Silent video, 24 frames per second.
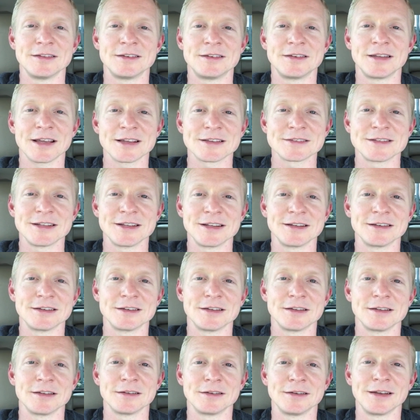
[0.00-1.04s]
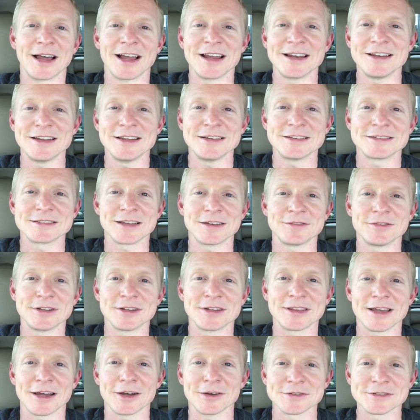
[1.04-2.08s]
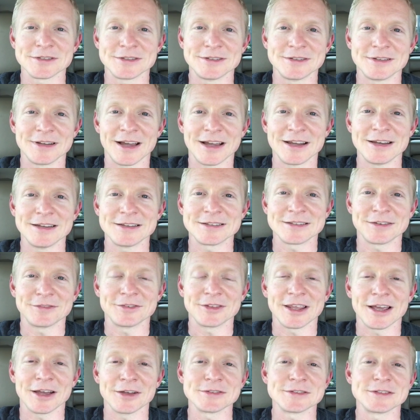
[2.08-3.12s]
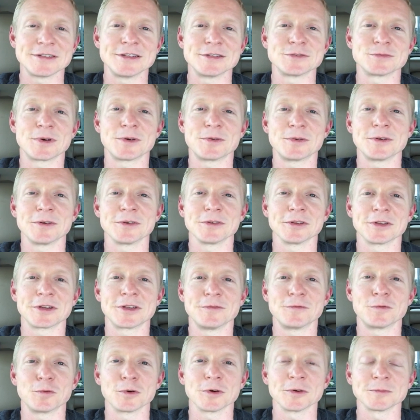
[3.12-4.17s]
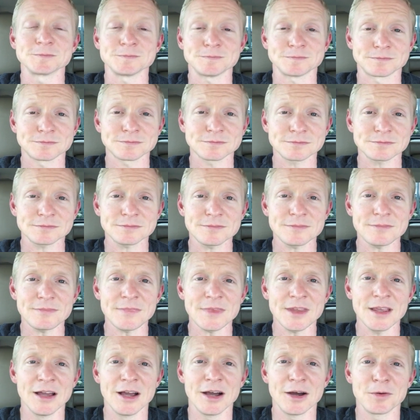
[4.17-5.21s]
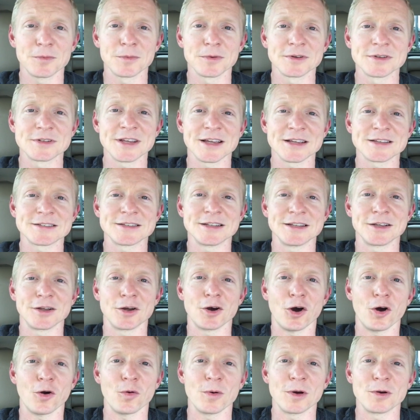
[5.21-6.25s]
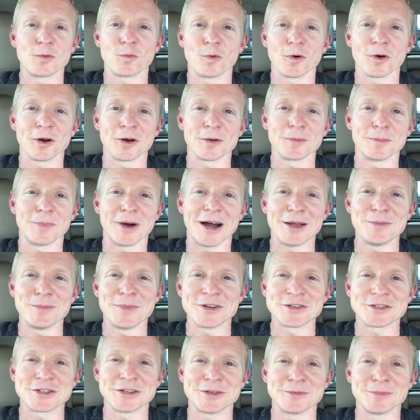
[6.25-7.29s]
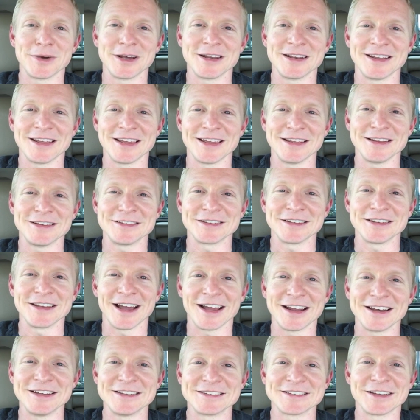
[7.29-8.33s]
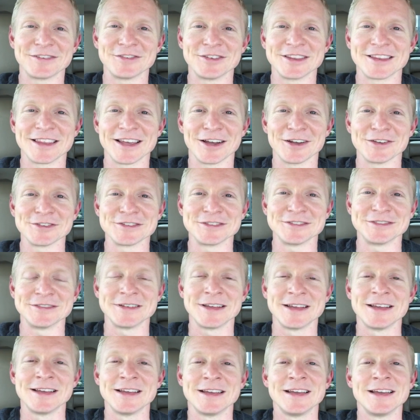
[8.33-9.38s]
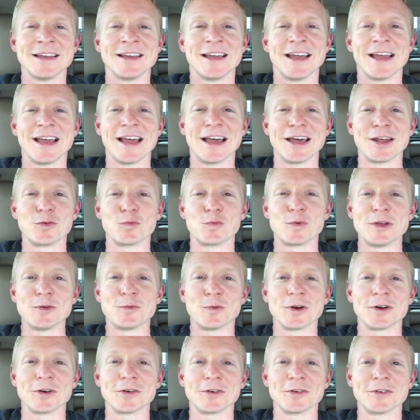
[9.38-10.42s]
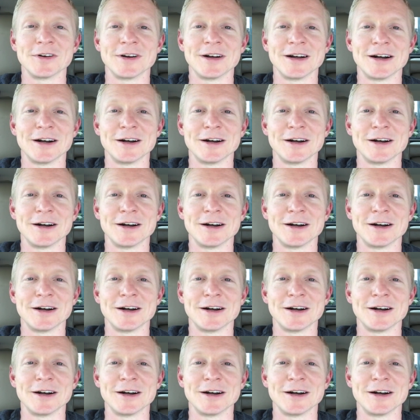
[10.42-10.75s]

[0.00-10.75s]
texting 97,000. 97,000 is what we are looking for. We're texting all one word, My Mission Monday, to 97,000. And we will